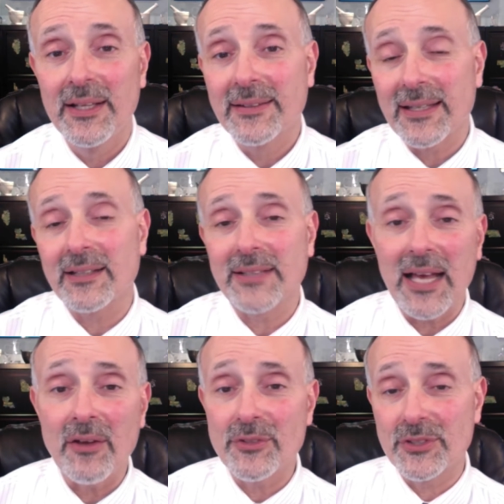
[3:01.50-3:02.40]
that
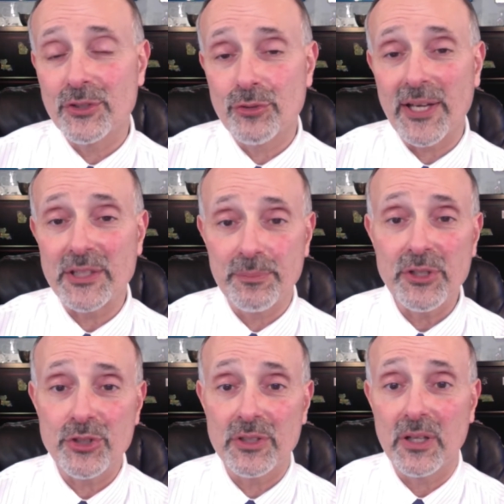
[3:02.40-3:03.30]
allows the
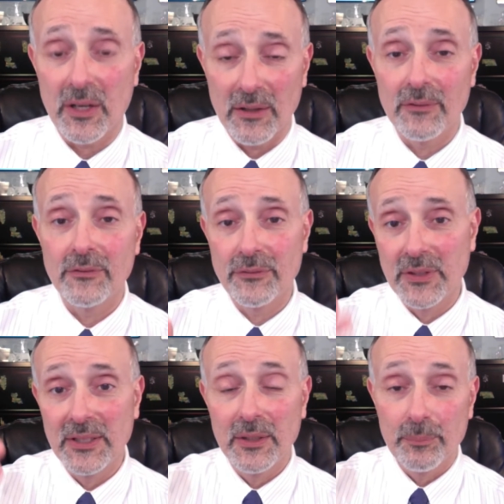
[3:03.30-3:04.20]
transmission of
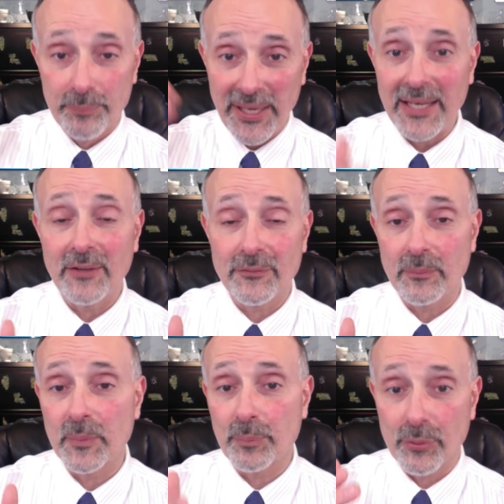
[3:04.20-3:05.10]
pain
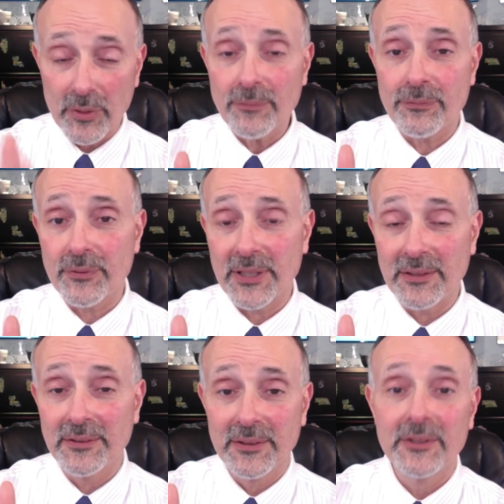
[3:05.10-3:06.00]
from the
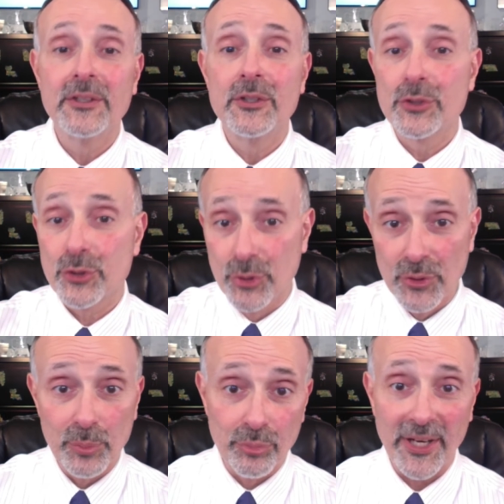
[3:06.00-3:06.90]
periphery to
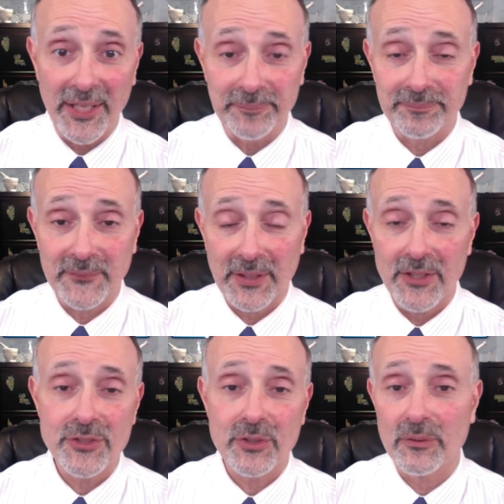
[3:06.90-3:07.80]
the brain.
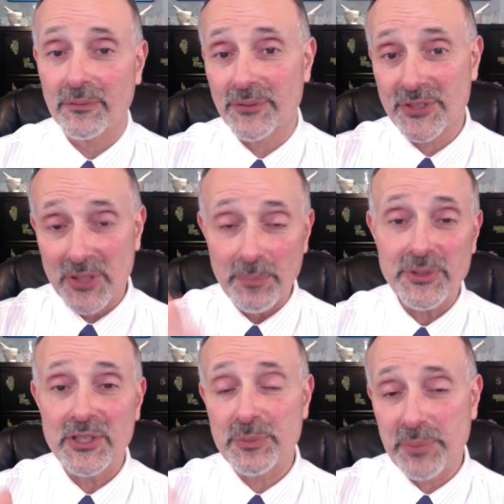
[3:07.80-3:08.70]
Okay, so if
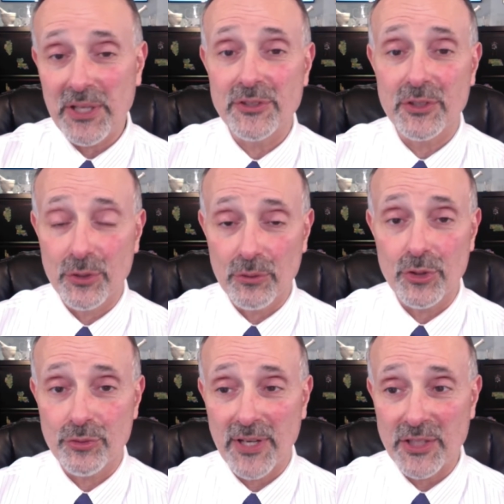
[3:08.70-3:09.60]
substance P is the
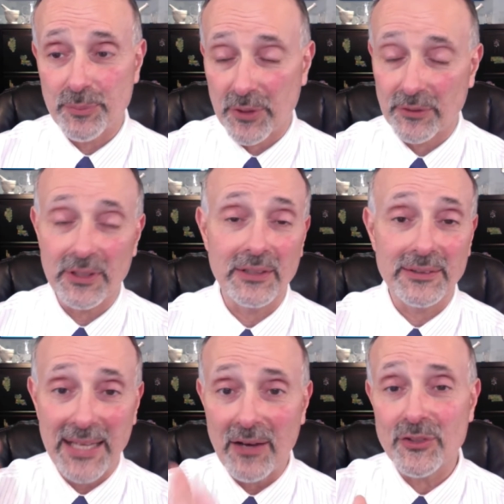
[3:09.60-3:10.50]
neurotransmitter that
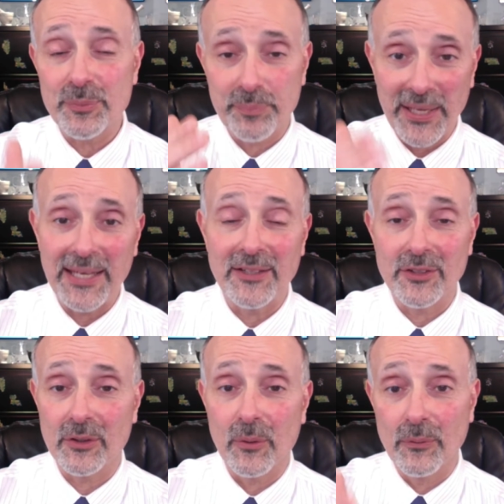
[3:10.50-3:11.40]
allows pain
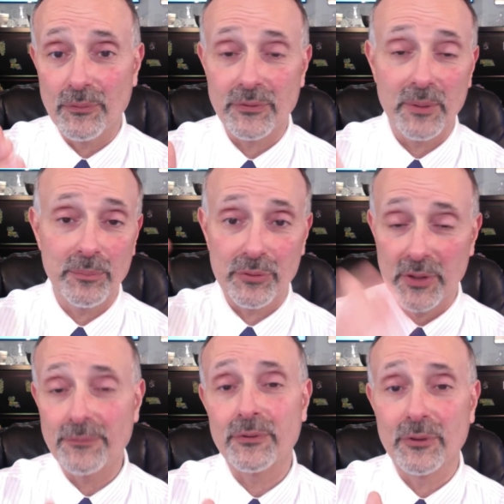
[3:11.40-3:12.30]
to go from
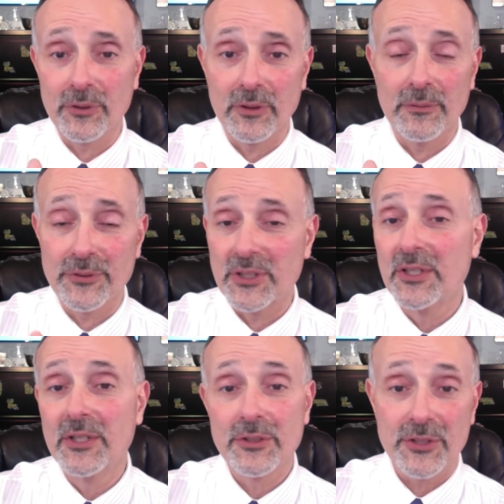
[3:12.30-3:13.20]
peripheral nerves
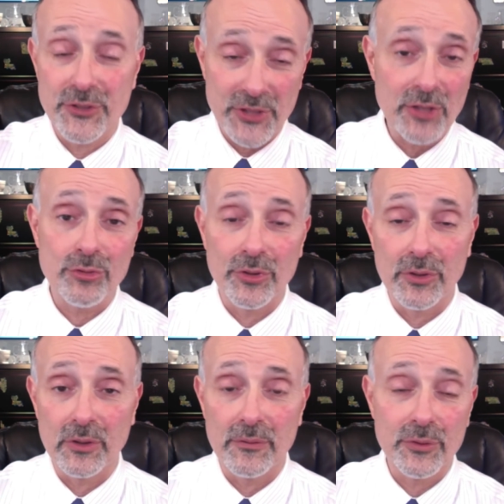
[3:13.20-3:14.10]
to central
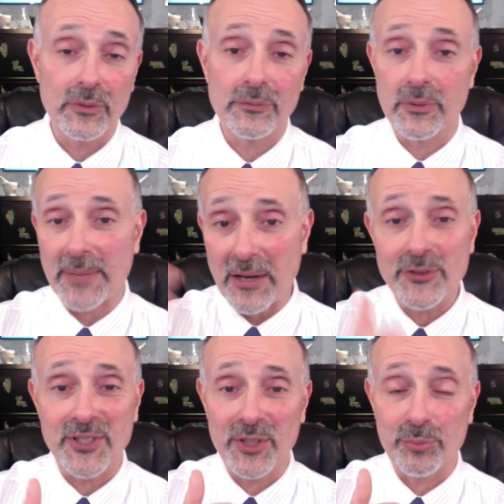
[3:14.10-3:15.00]
nerves, or from
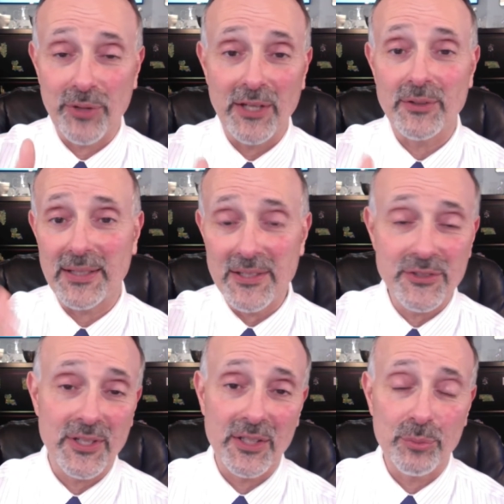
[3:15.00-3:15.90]
outside the brain to
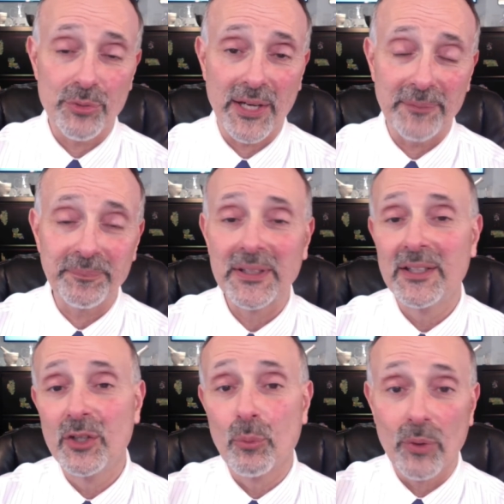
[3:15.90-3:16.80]
inside the brain,
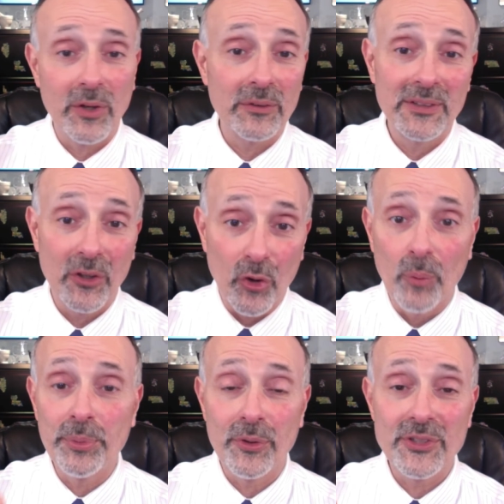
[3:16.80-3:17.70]
well,
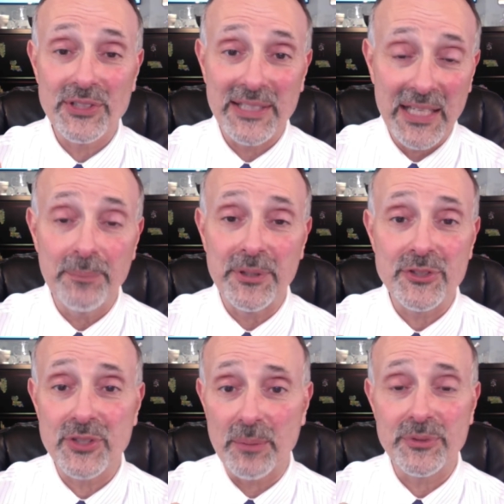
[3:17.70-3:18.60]
opioids inhibit
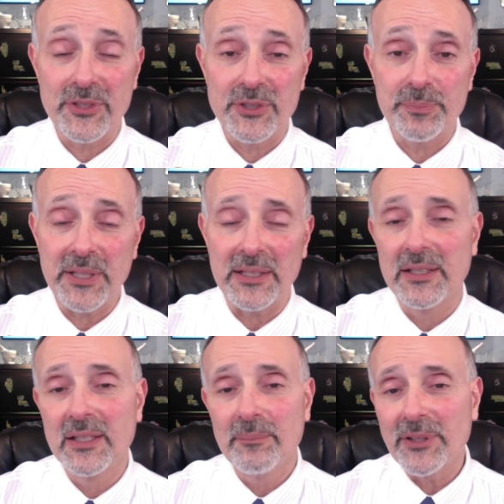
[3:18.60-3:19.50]
substance P.
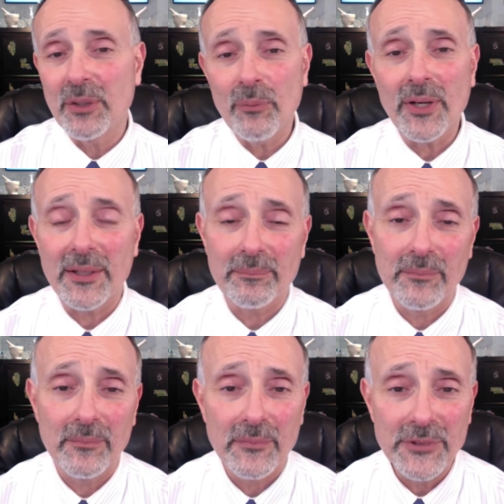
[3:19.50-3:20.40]
But they work
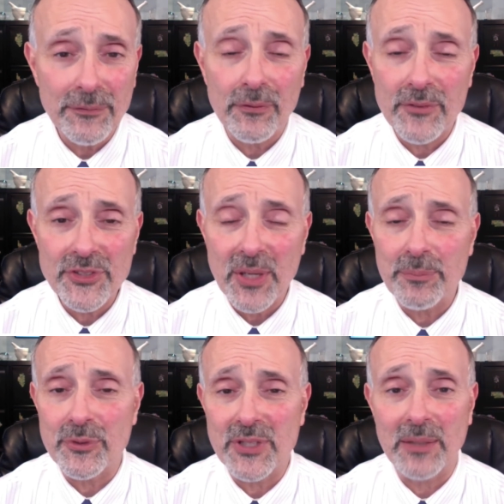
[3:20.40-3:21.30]
at different
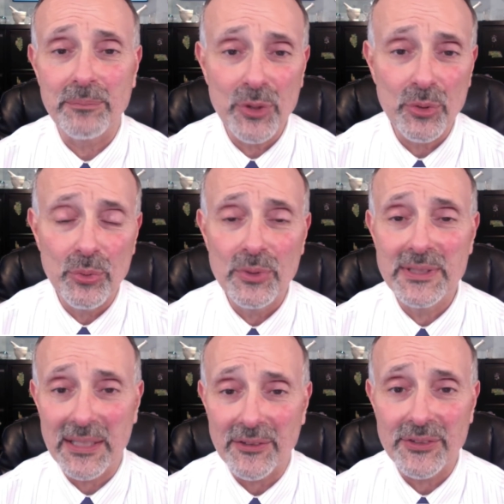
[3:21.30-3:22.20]
receptors like mu,
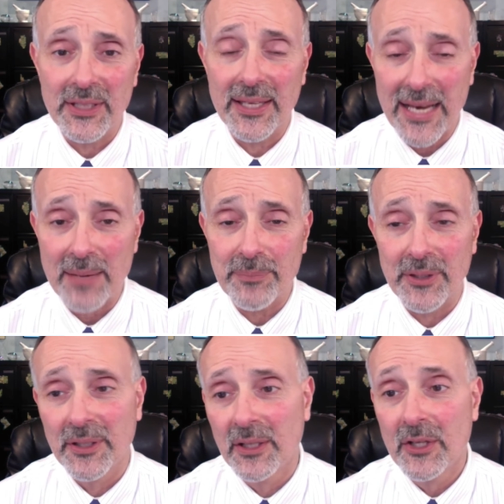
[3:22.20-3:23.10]
delta,
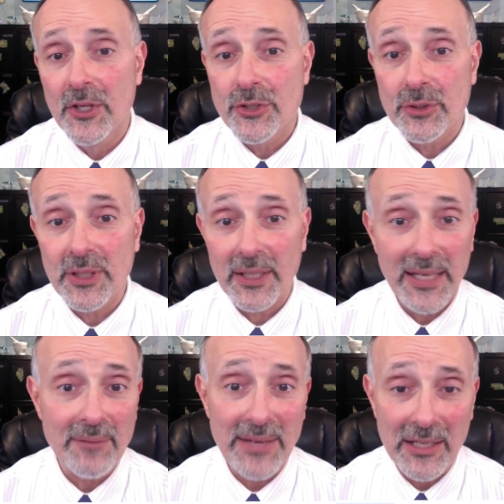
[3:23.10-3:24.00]
kappa, so they can
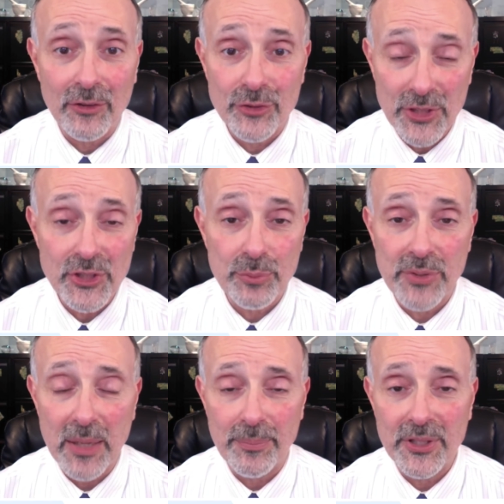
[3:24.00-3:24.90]
have analgesic
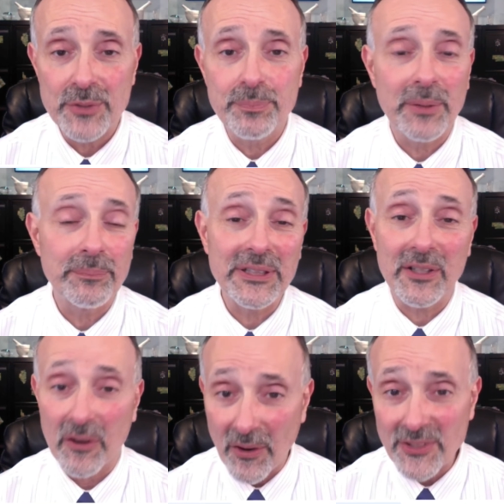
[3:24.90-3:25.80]
properties. But
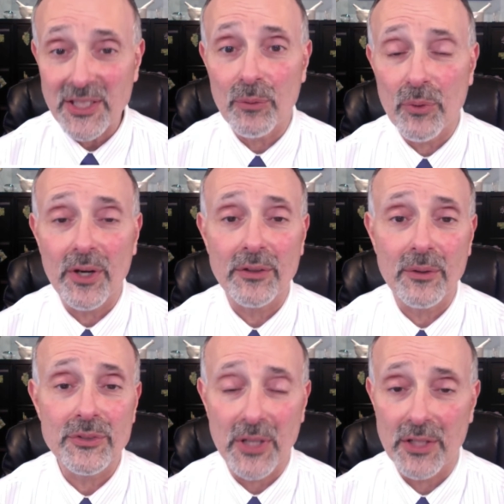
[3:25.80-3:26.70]
because they work at
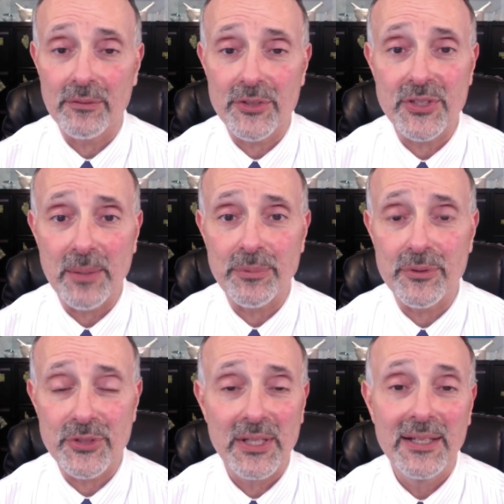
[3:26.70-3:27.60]
those other
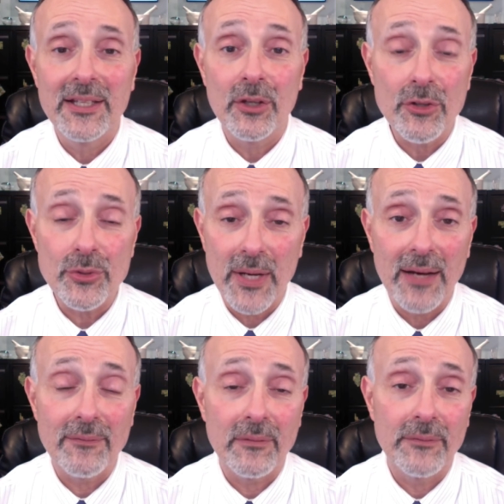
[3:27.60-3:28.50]
receptors, they also
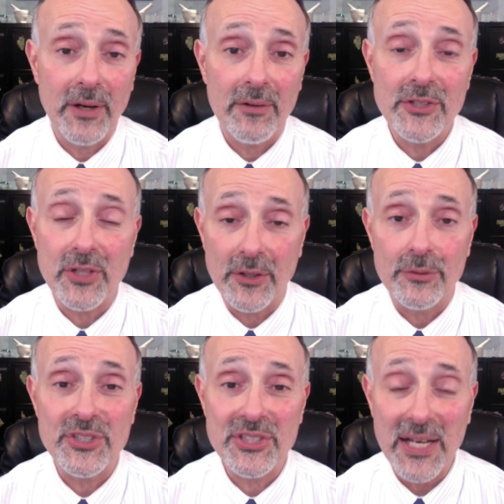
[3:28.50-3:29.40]
have various
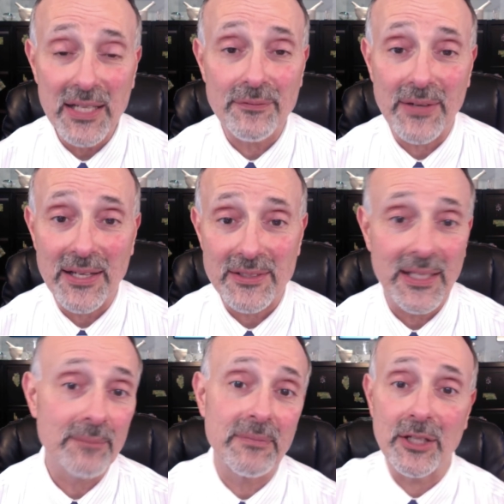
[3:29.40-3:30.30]
other side effects
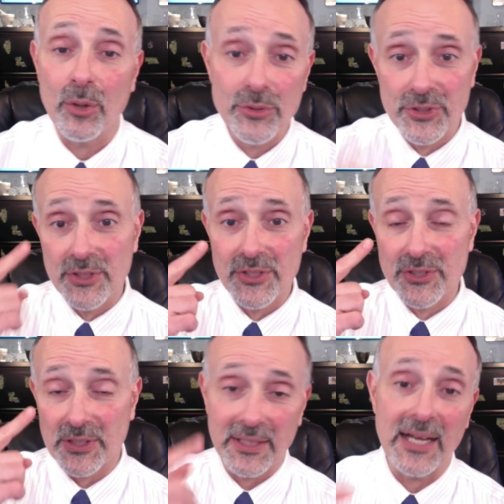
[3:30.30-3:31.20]
like
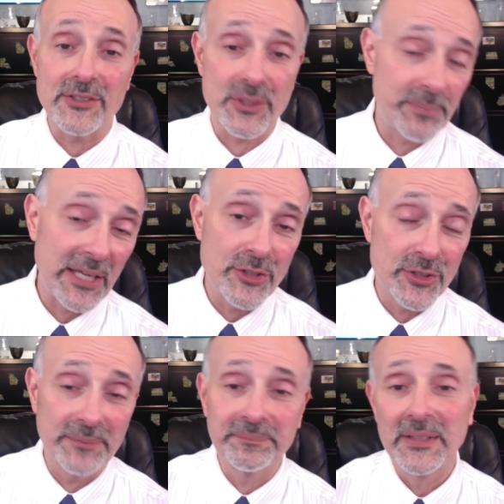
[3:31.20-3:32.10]
meiosis and constipation,